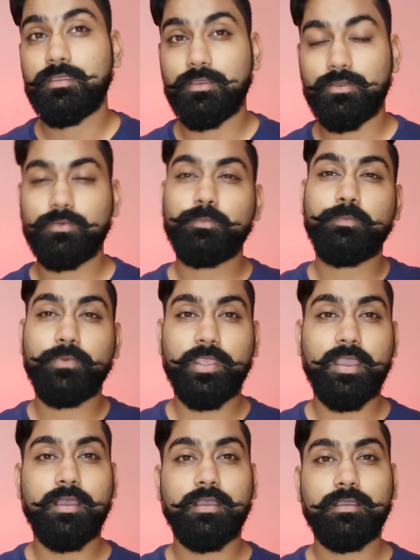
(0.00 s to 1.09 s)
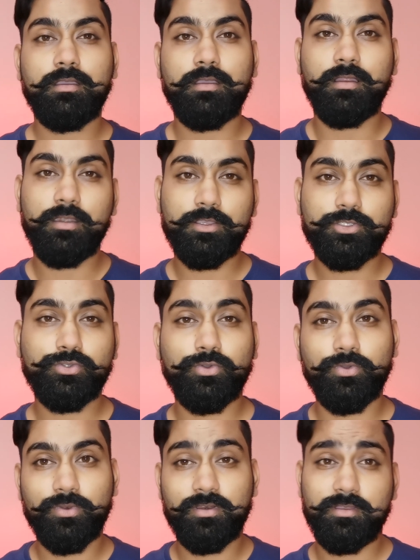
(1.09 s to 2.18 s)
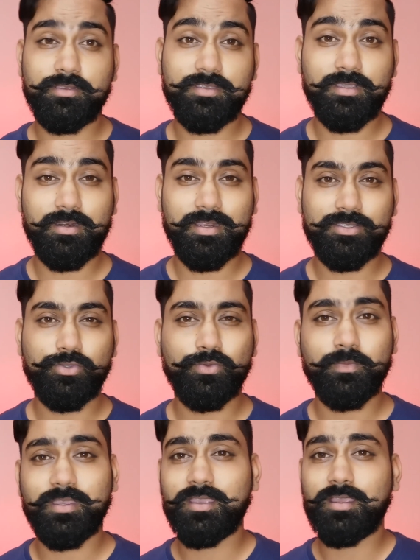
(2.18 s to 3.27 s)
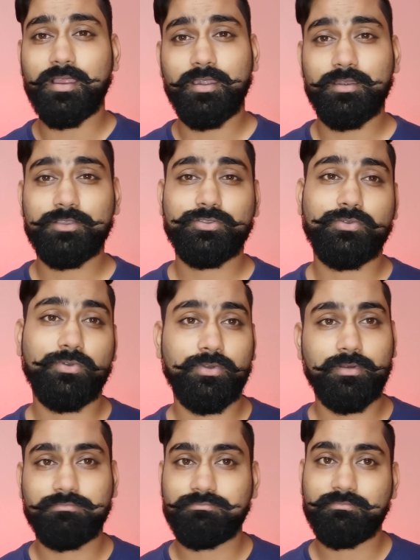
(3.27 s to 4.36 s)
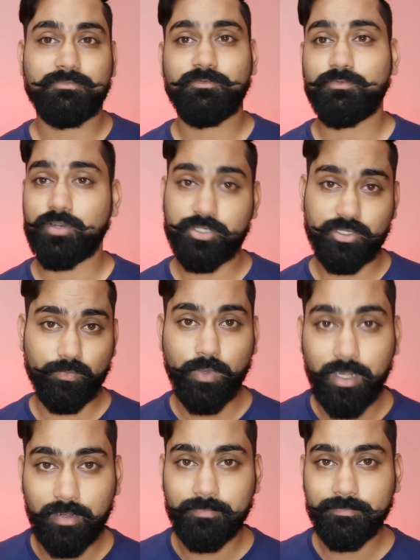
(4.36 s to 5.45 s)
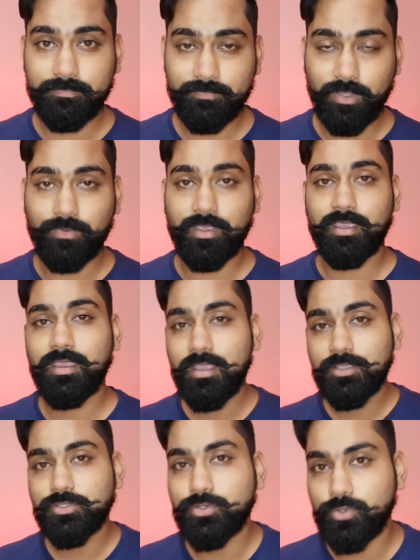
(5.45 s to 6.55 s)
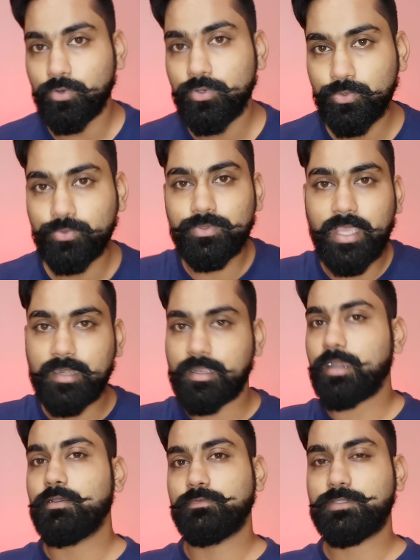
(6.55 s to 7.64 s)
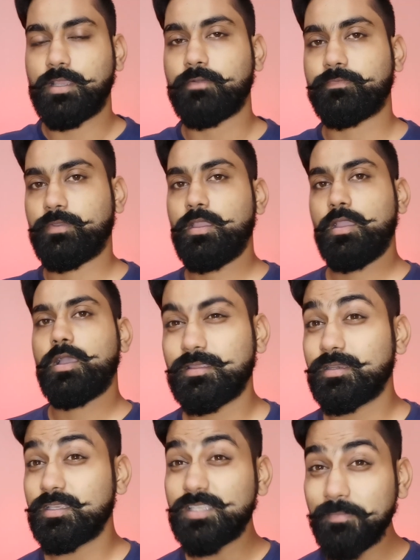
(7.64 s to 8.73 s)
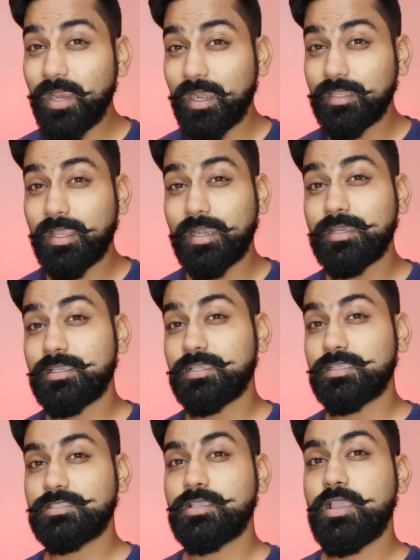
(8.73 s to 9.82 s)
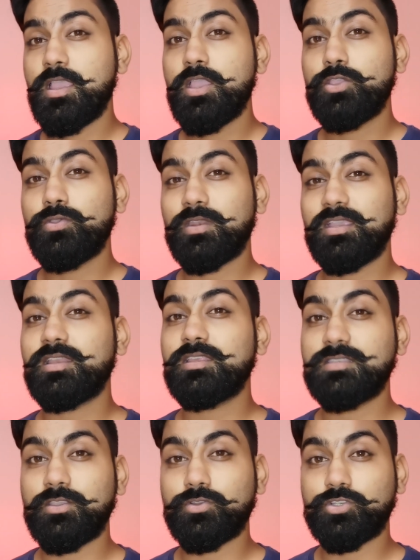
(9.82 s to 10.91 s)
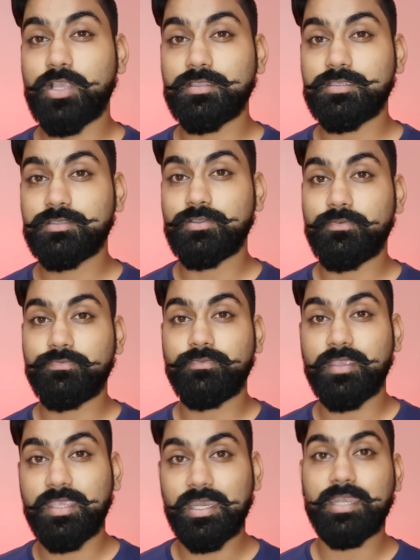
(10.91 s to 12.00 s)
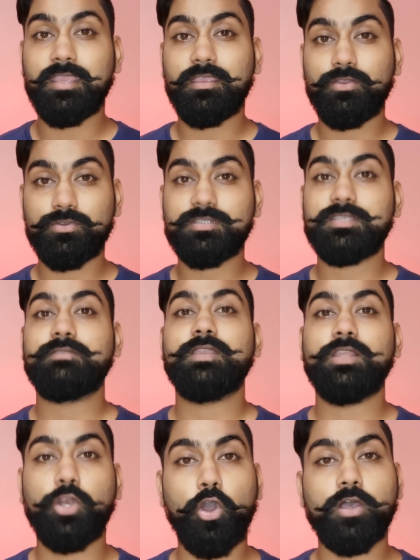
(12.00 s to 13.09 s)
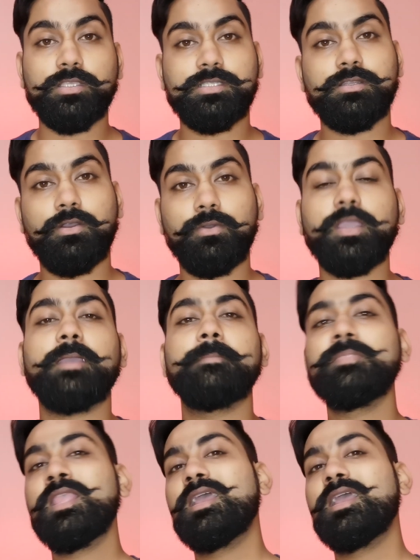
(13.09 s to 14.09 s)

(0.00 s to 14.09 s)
priyank underscore is resume underscore version 1. Okay, so don't do that kind of stuff. The reason behind that is you're increasing your chances of getting your CV lost. Okay,